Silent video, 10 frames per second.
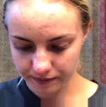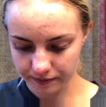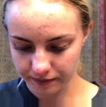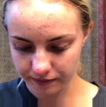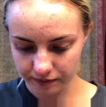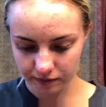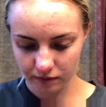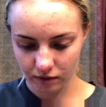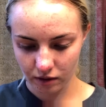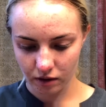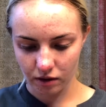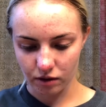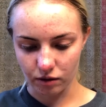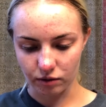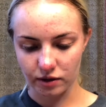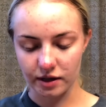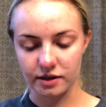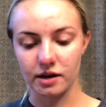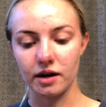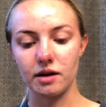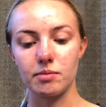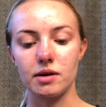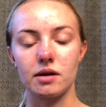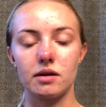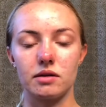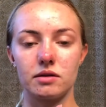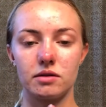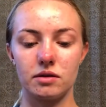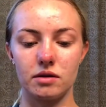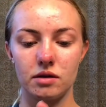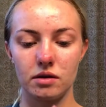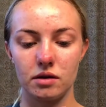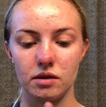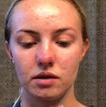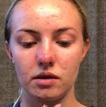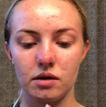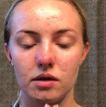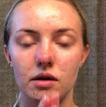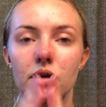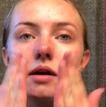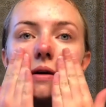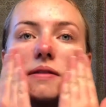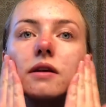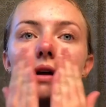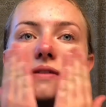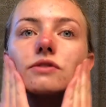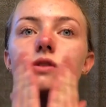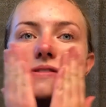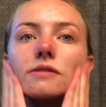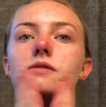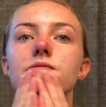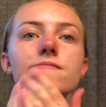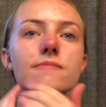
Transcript: You only need a tiny bit. And then I'll just,